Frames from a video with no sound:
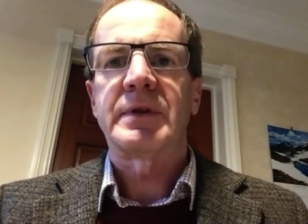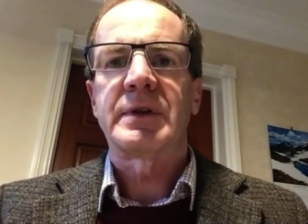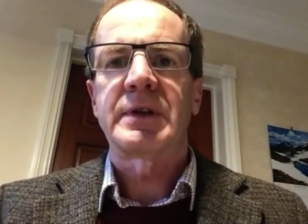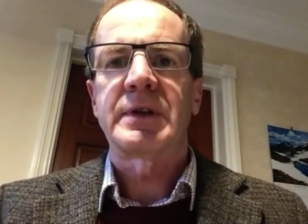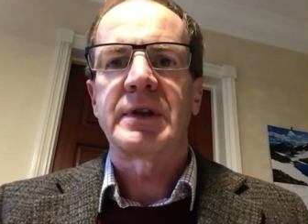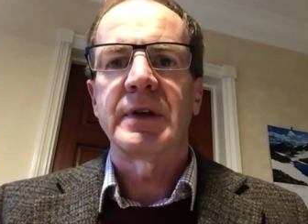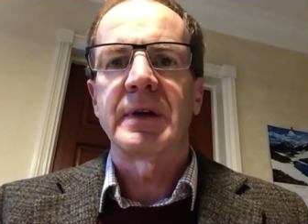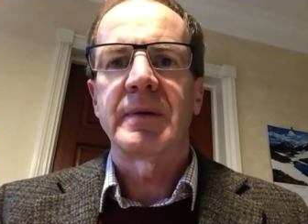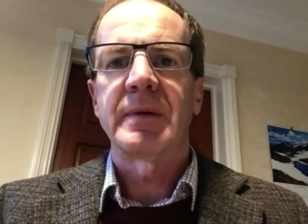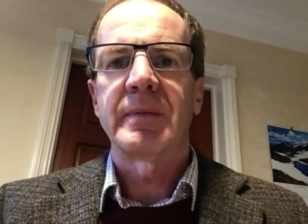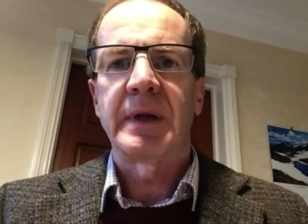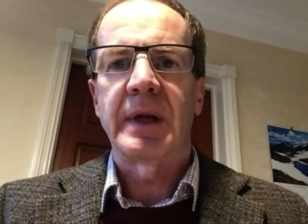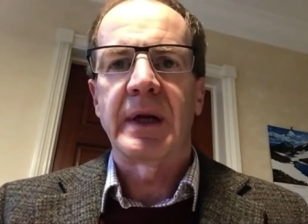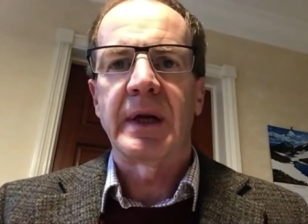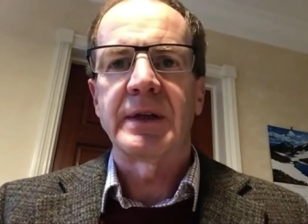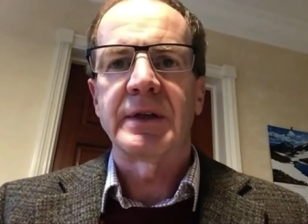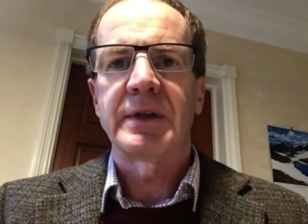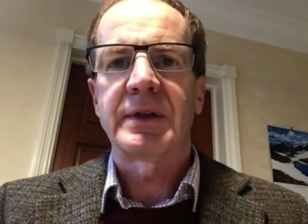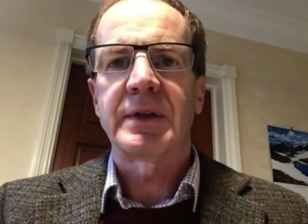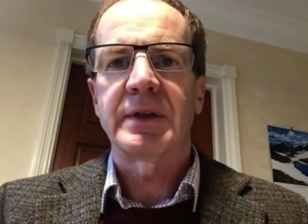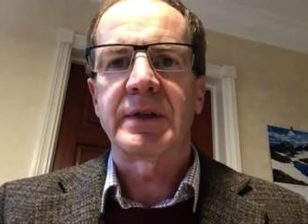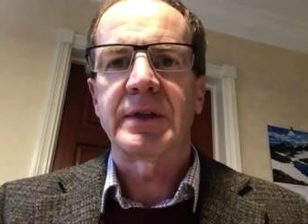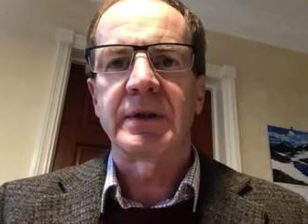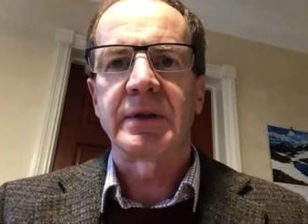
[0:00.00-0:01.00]

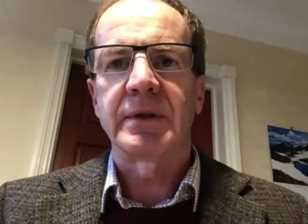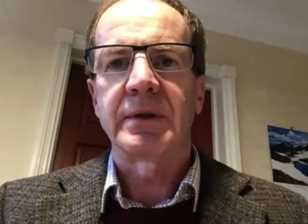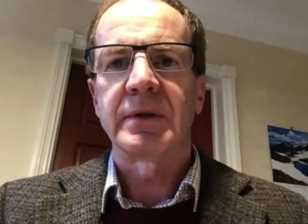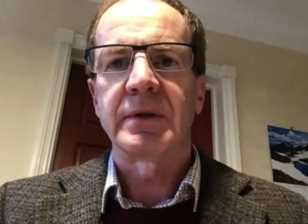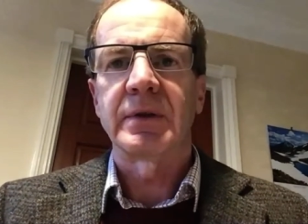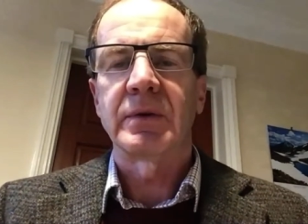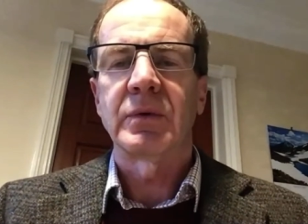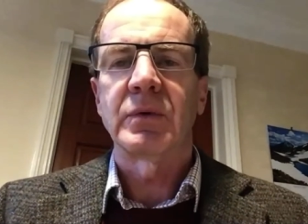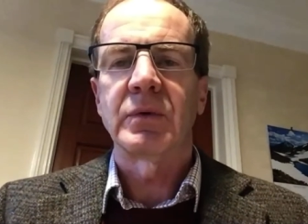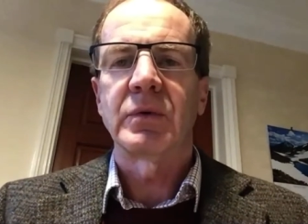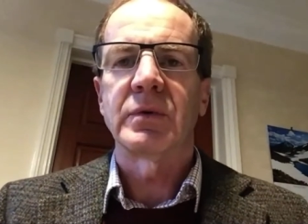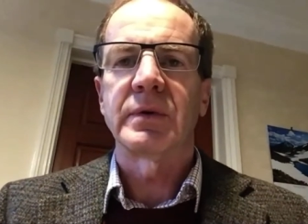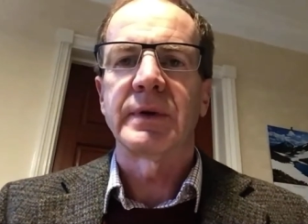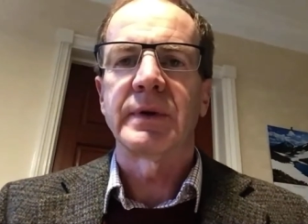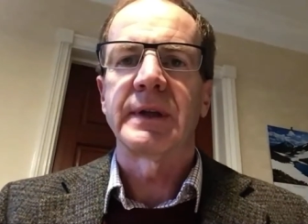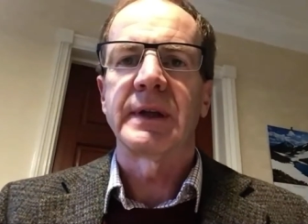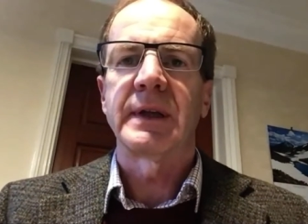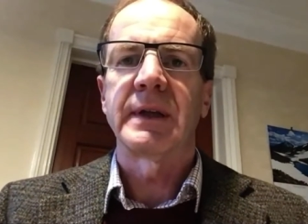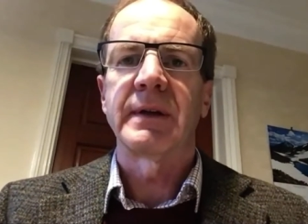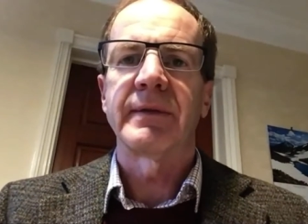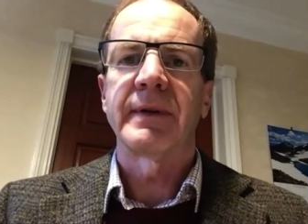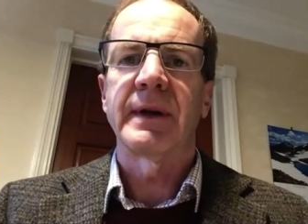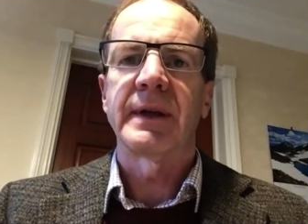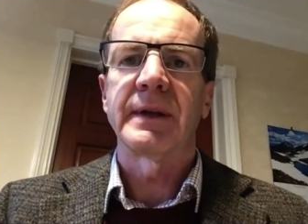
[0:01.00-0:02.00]
termination or in
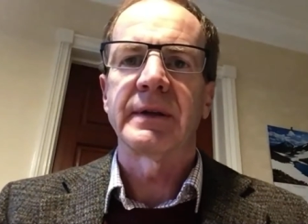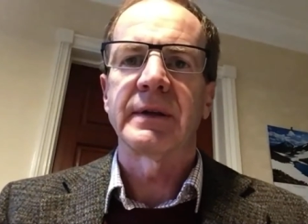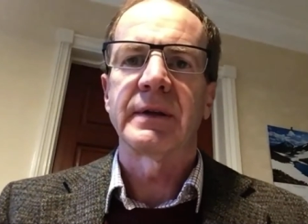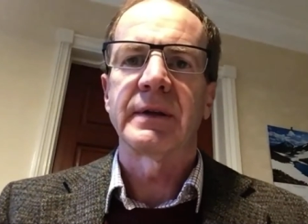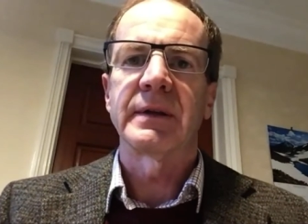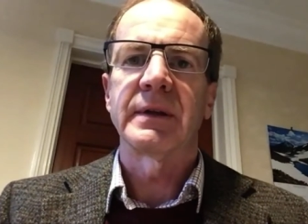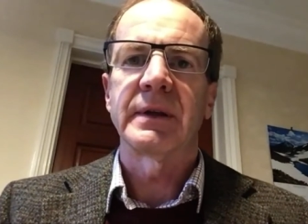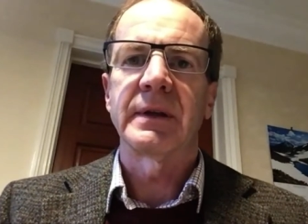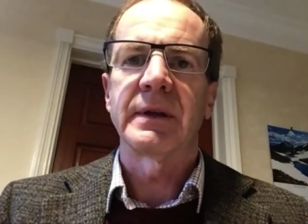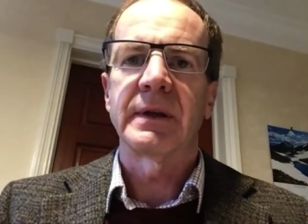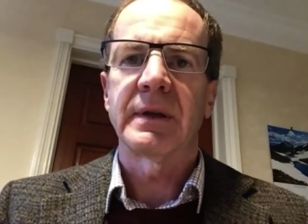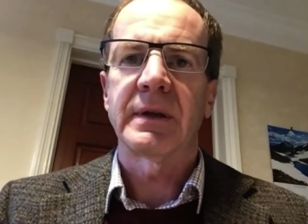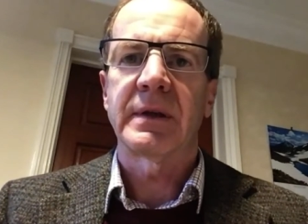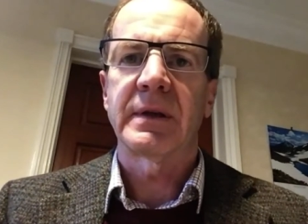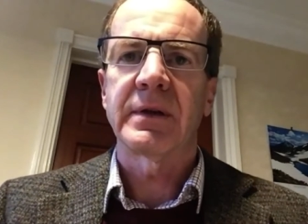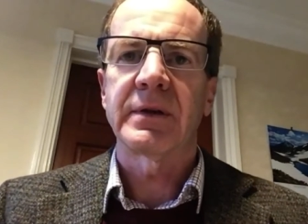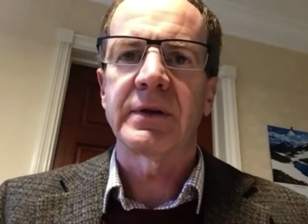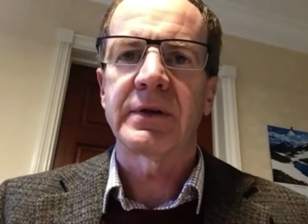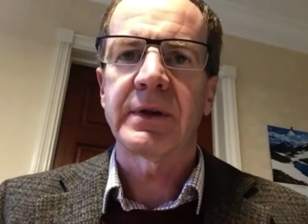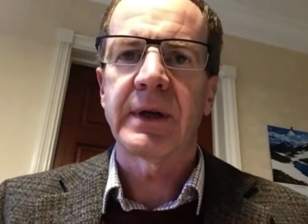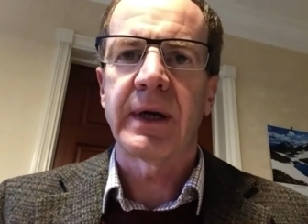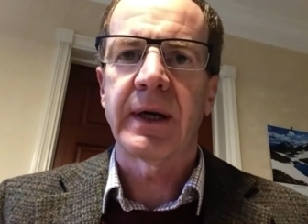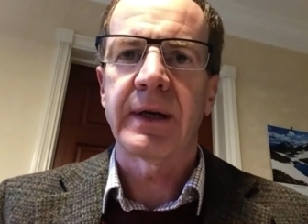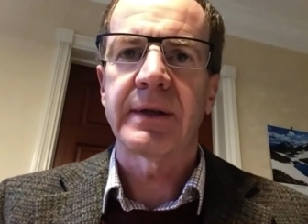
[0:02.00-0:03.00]
the event that the
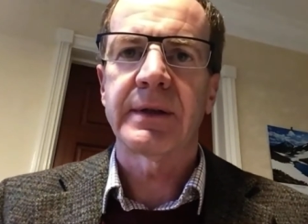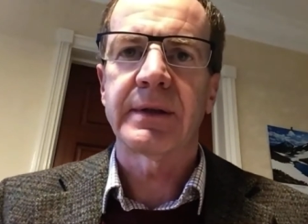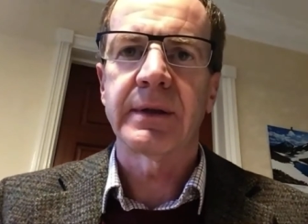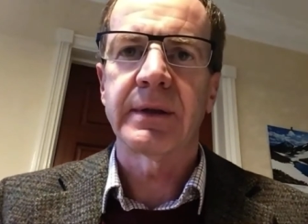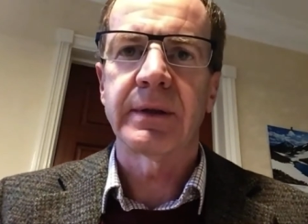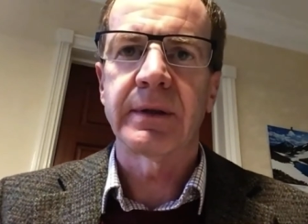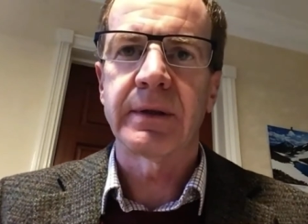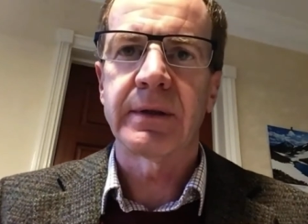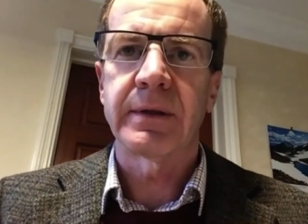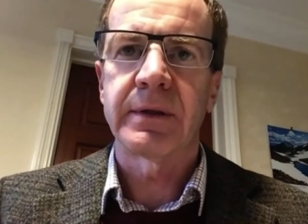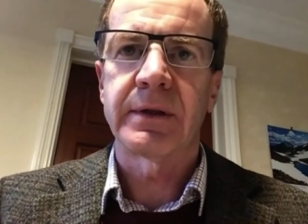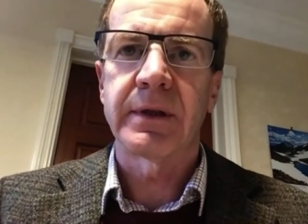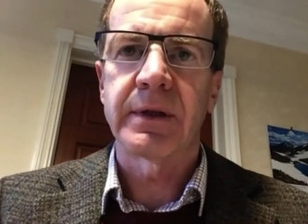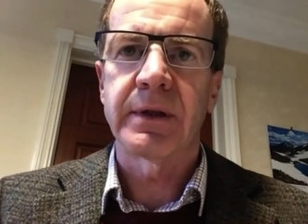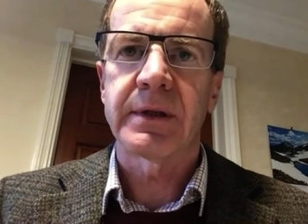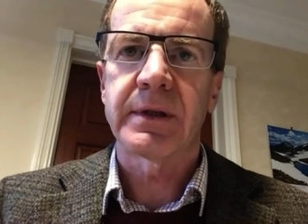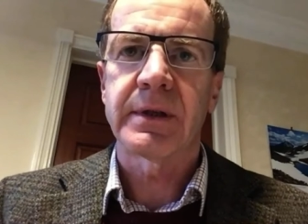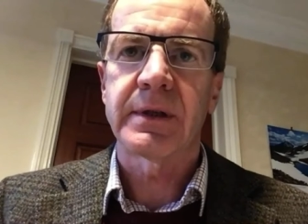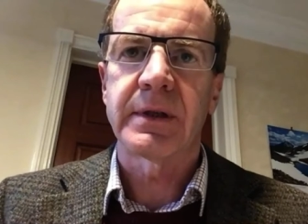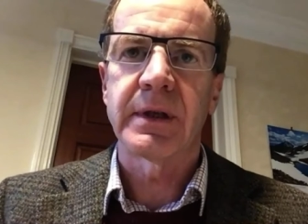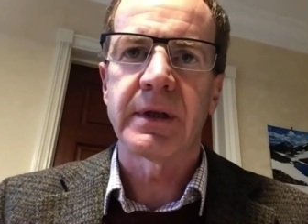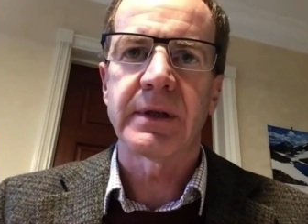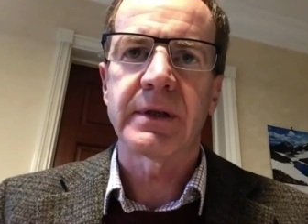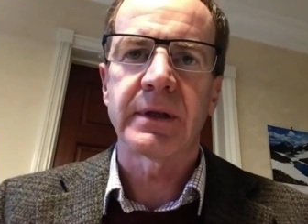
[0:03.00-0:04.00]
contractor
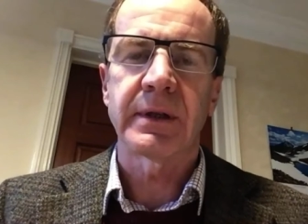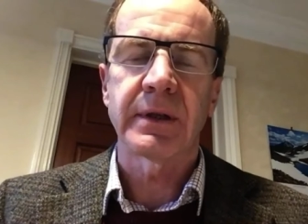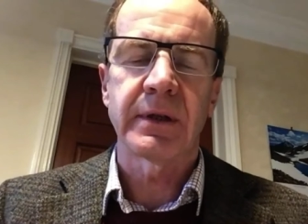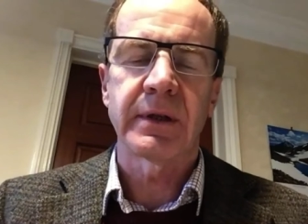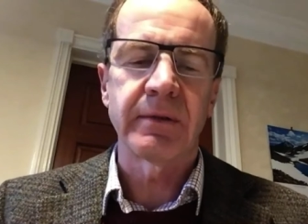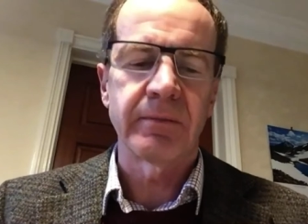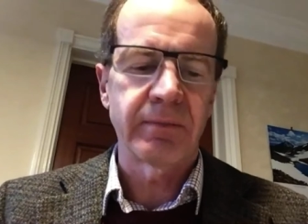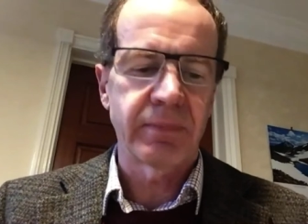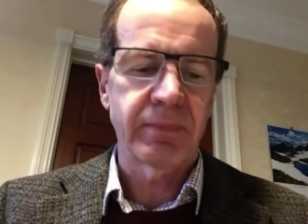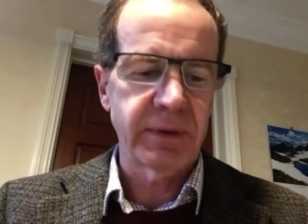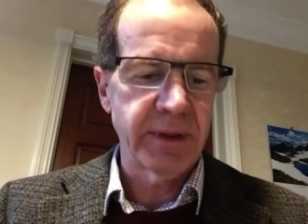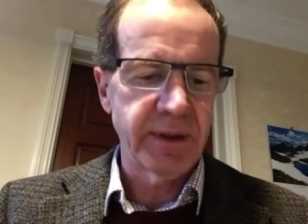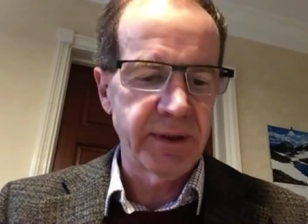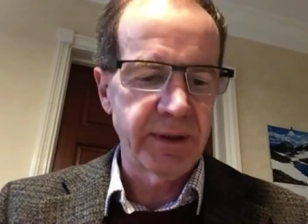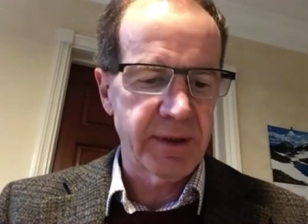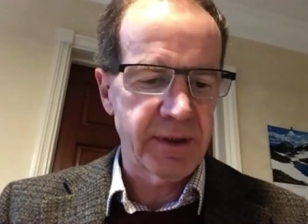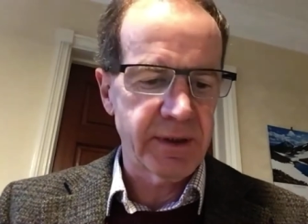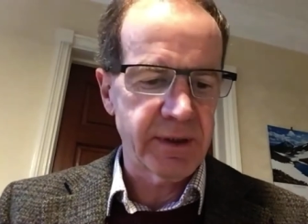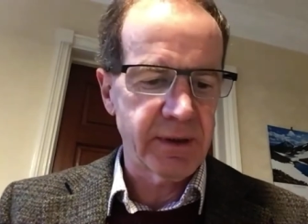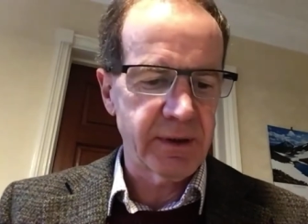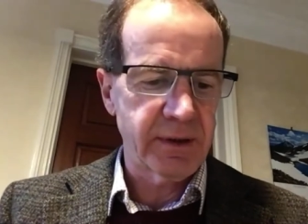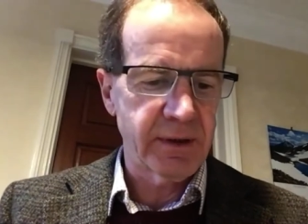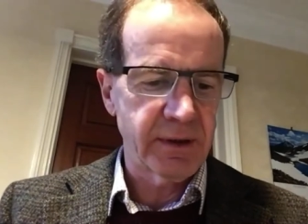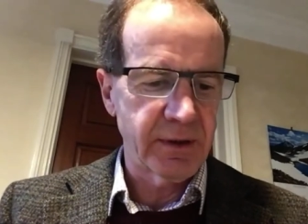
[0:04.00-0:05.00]
just doesn't complete
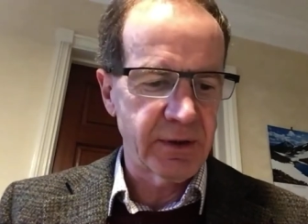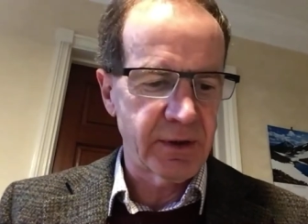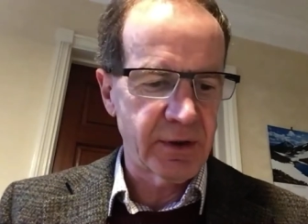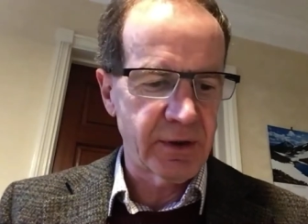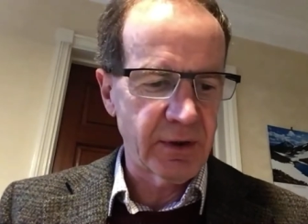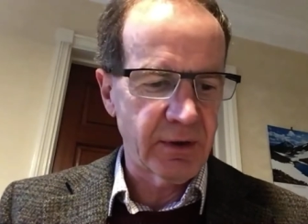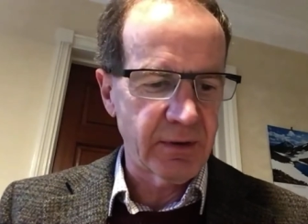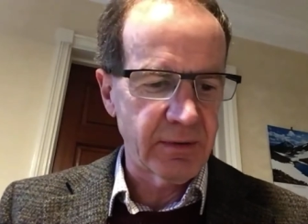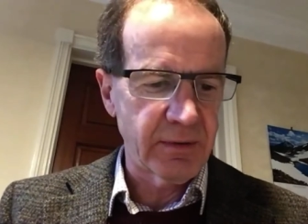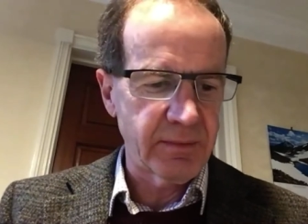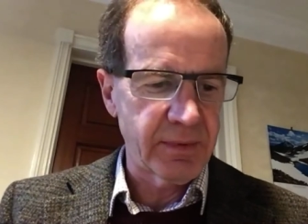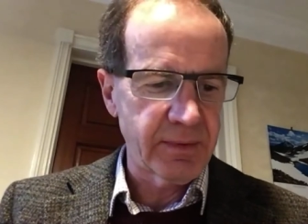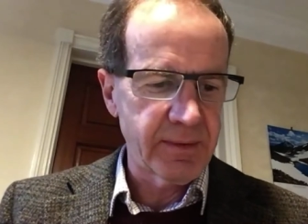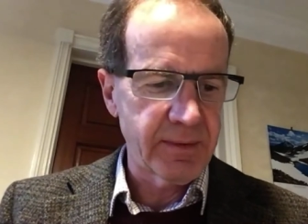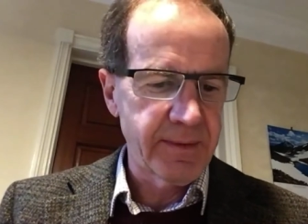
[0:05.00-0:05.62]
the job.